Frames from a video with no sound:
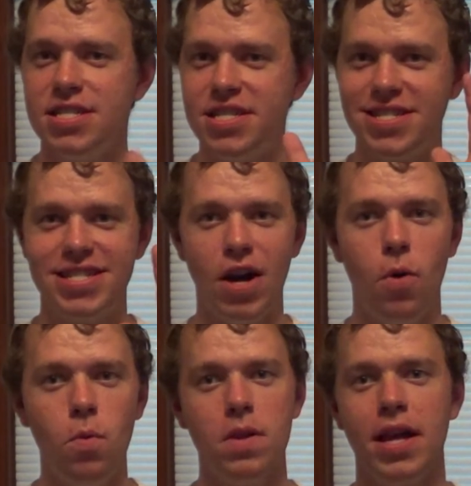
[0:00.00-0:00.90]
Just
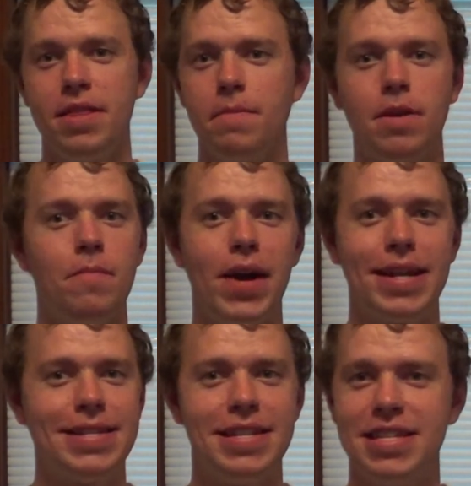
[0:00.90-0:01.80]
don't let them come
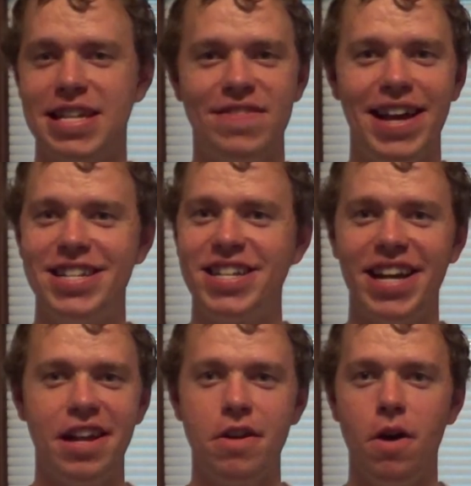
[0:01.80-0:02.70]
back to the Six Flags
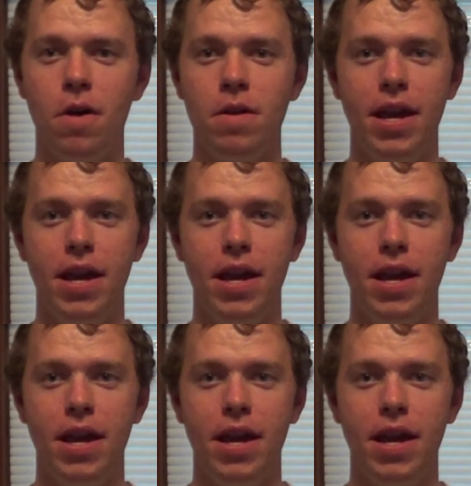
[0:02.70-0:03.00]
chain at all.